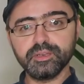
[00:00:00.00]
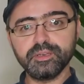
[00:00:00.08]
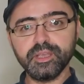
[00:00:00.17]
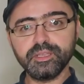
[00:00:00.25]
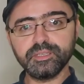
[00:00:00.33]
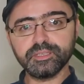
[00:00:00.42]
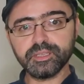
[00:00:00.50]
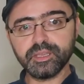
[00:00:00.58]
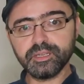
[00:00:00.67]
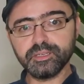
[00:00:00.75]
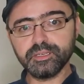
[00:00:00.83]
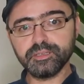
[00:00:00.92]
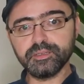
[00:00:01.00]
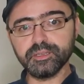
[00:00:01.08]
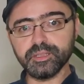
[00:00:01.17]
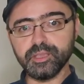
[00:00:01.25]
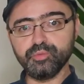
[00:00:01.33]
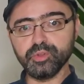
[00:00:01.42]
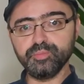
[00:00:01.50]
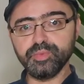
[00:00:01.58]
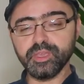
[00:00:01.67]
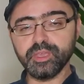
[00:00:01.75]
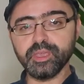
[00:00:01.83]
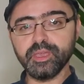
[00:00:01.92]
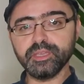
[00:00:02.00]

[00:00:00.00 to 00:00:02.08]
they decided that it would be